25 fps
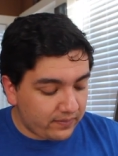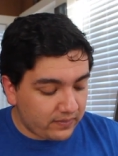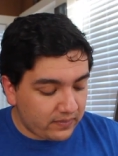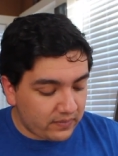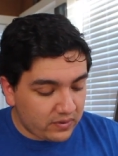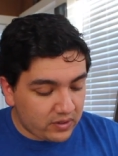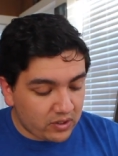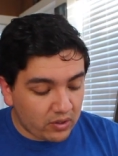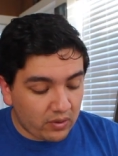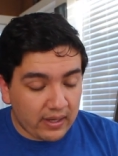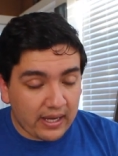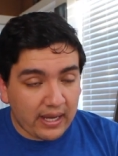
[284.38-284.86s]

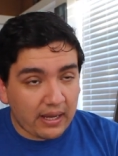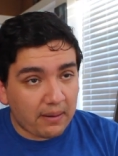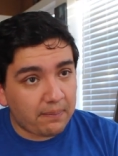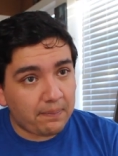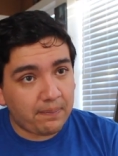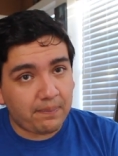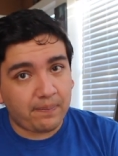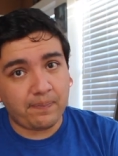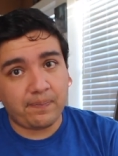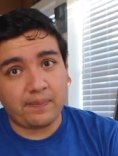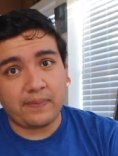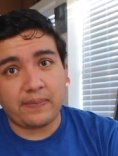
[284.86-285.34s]
So yeah,
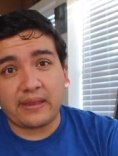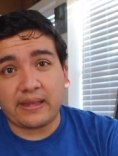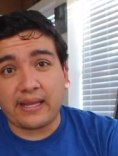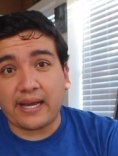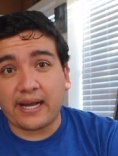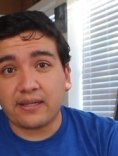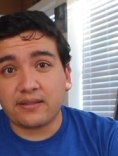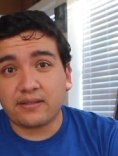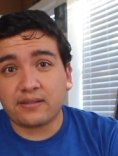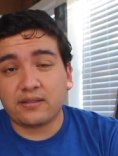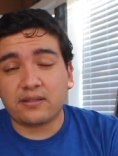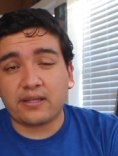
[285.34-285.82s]

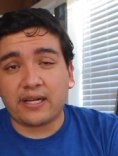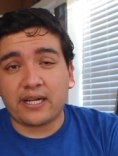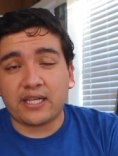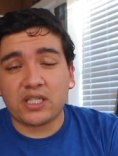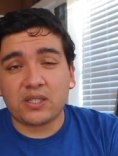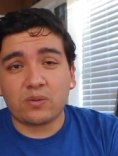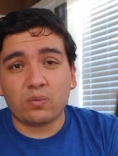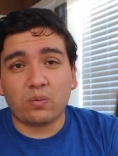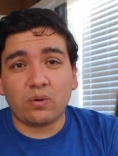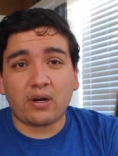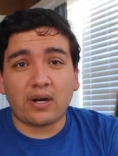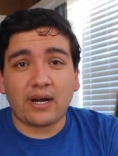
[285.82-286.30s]

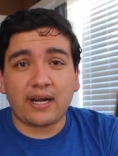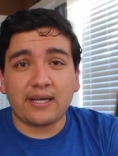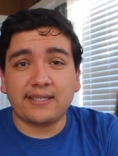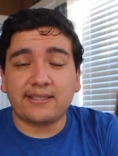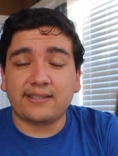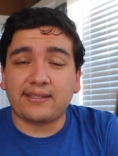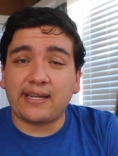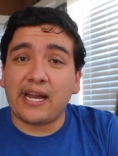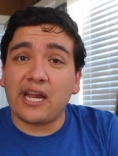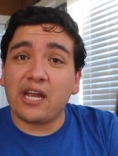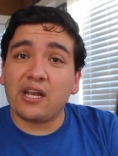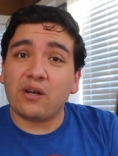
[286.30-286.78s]
that's where I
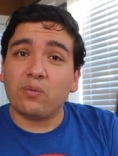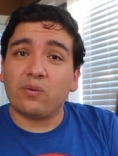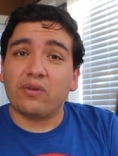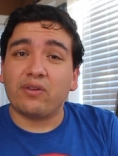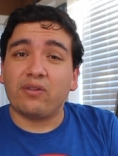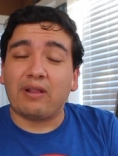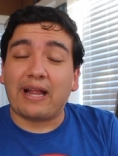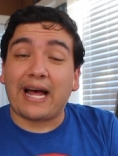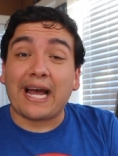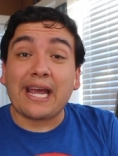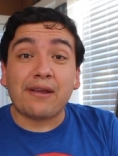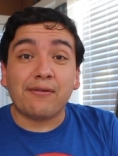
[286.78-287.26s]
stand
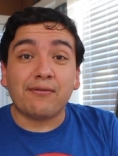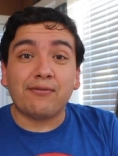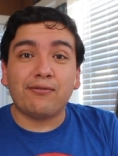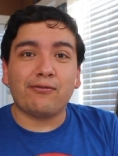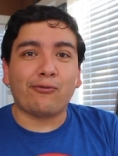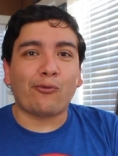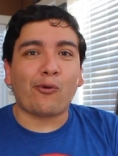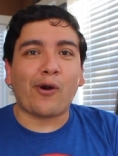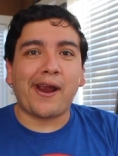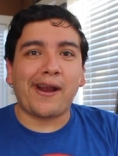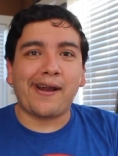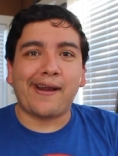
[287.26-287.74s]
with
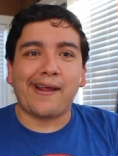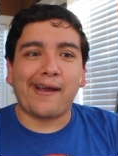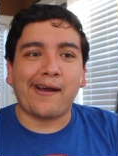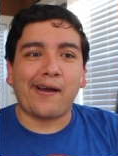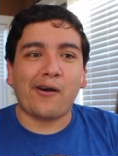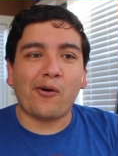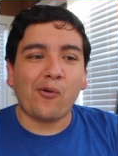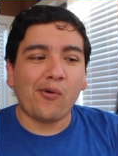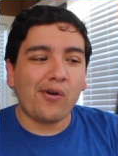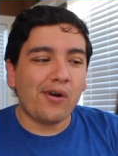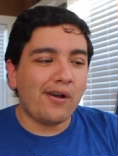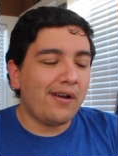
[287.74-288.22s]
life right
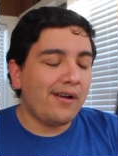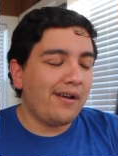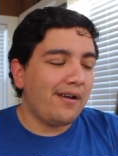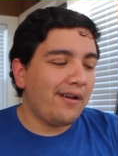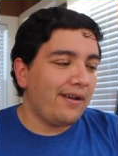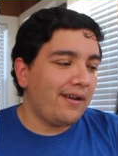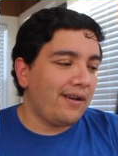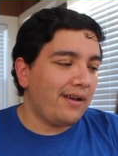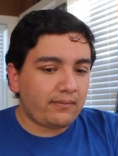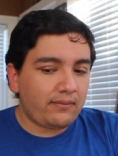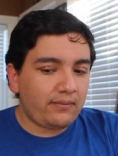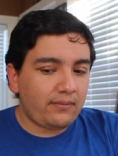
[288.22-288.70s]
now.
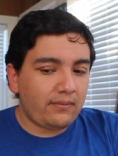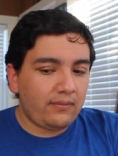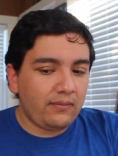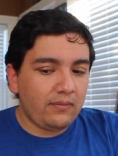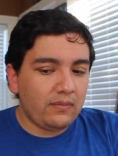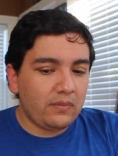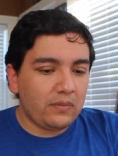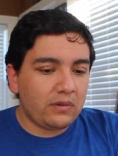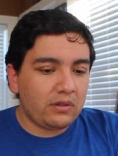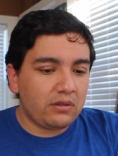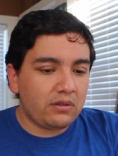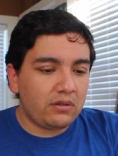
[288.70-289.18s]

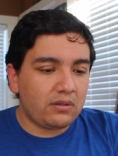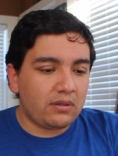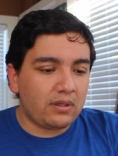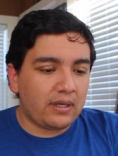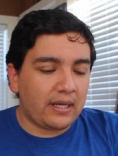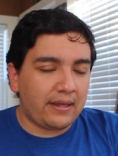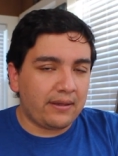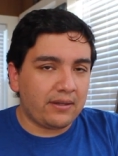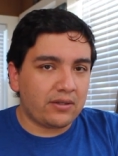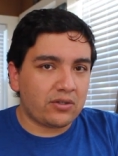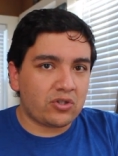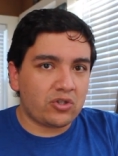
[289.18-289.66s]

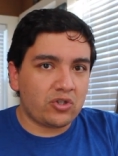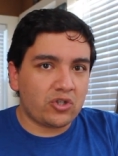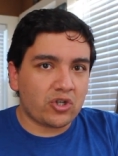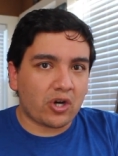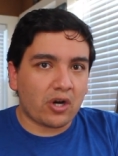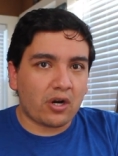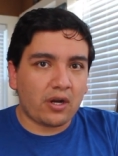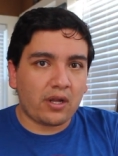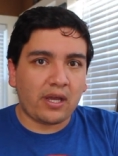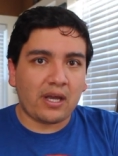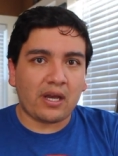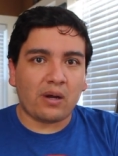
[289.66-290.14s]
And this
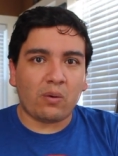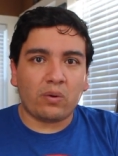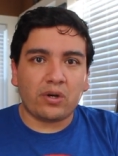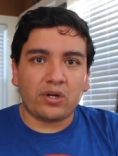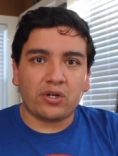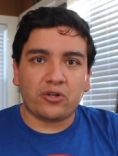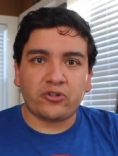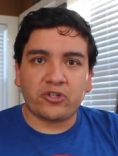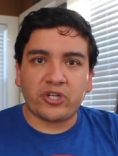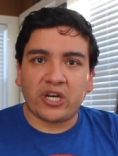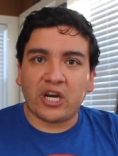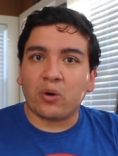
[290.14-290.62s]
journey I want
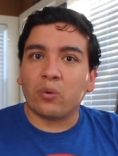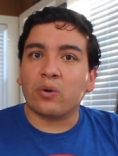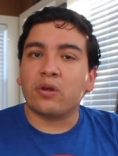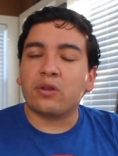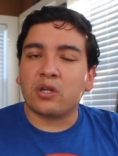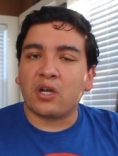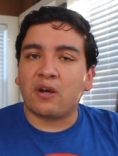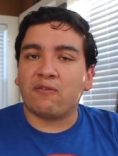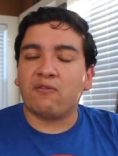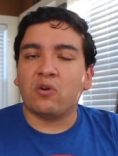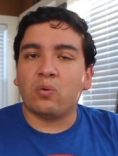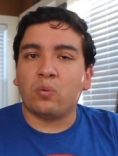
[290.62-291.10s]
to share
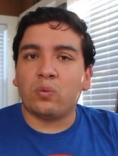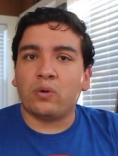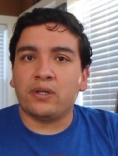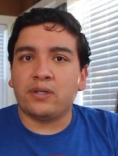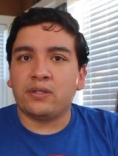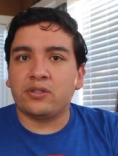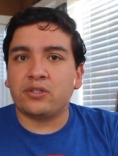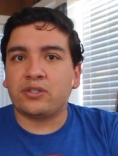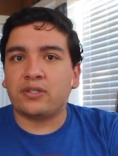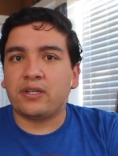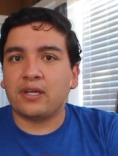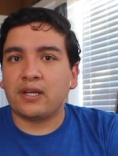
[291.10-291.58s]
with
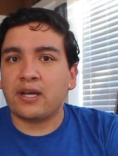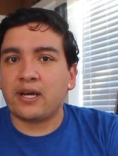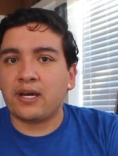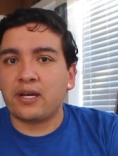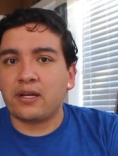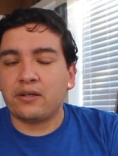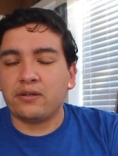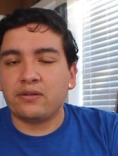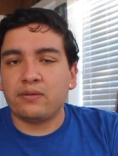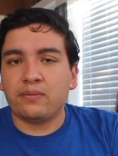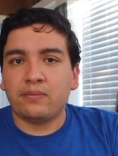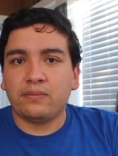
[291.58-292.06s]
everyone, just to
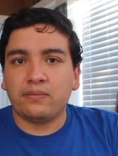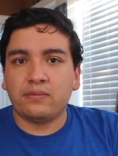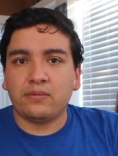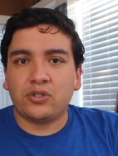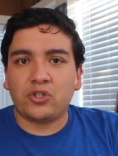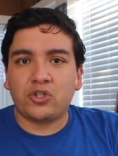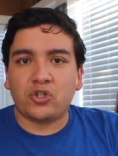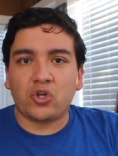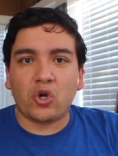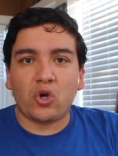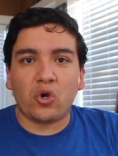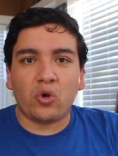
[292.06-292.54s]
kind of
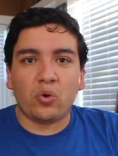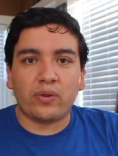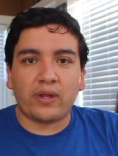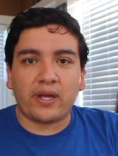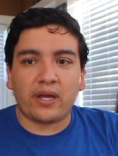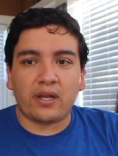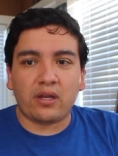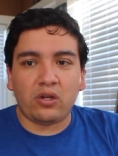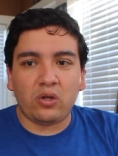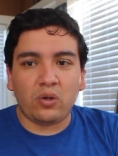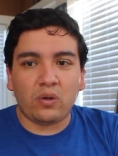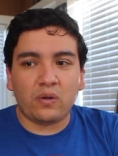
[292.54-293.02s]
show
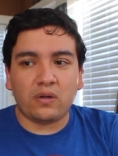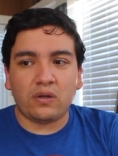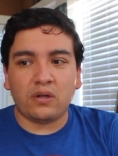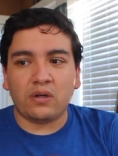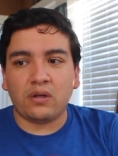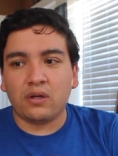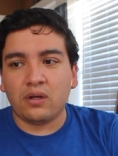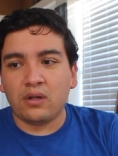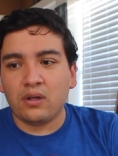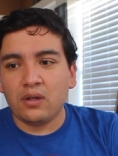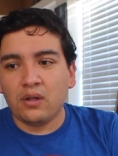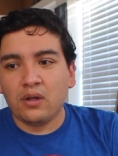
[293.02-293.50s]
that you
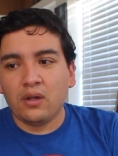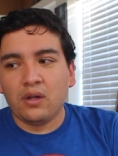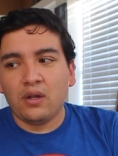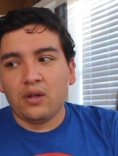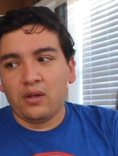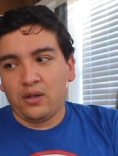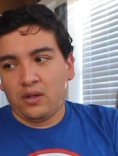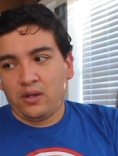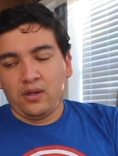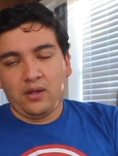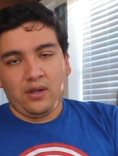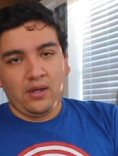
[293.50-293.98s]
can,
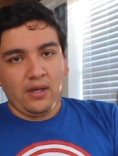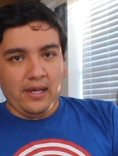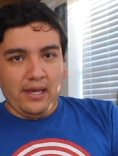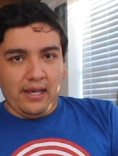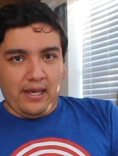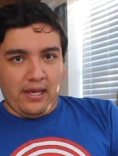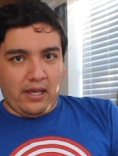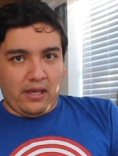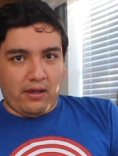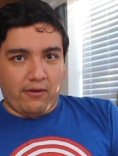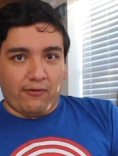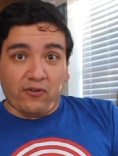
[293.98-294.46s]

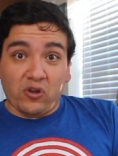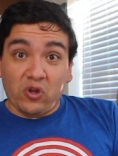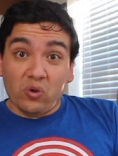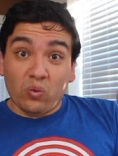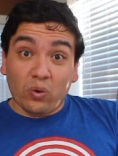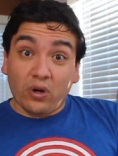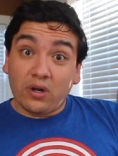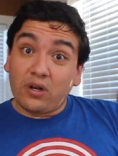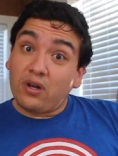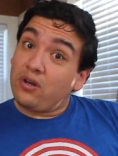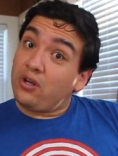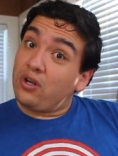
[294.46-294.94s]
if you
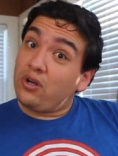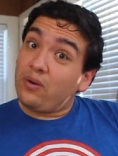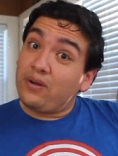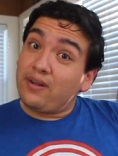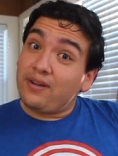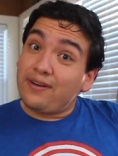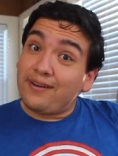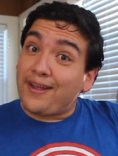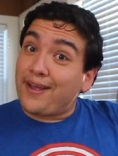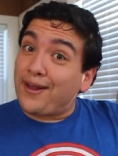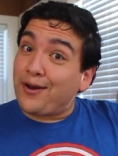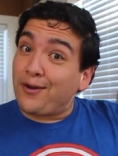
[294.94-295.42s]
want to do
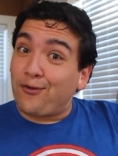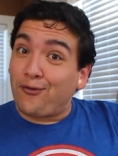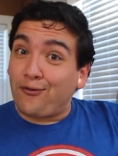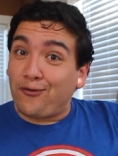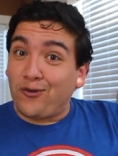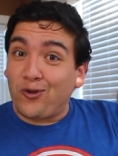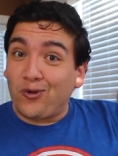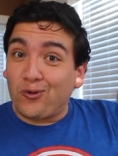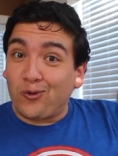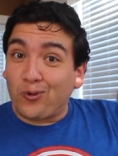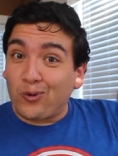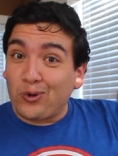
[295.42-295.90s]
it, and if
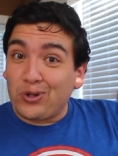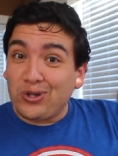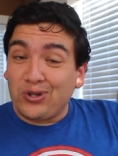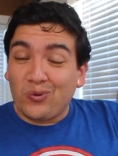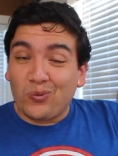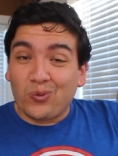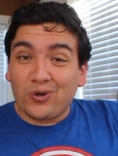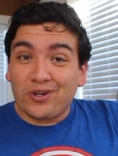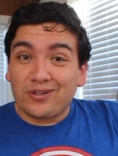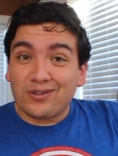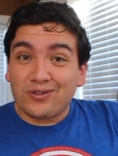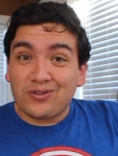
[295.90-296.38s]
you really
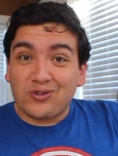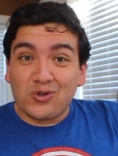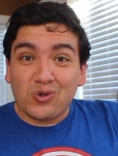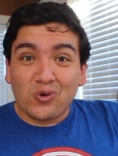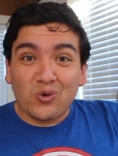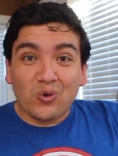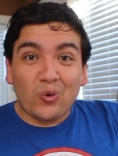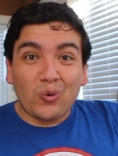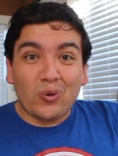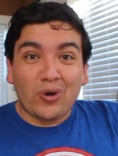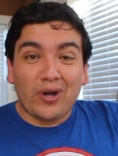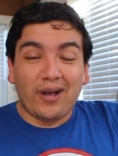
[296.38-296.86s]
want
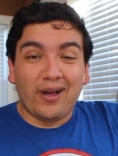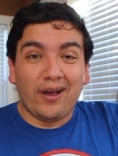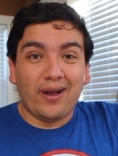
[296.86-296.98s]
to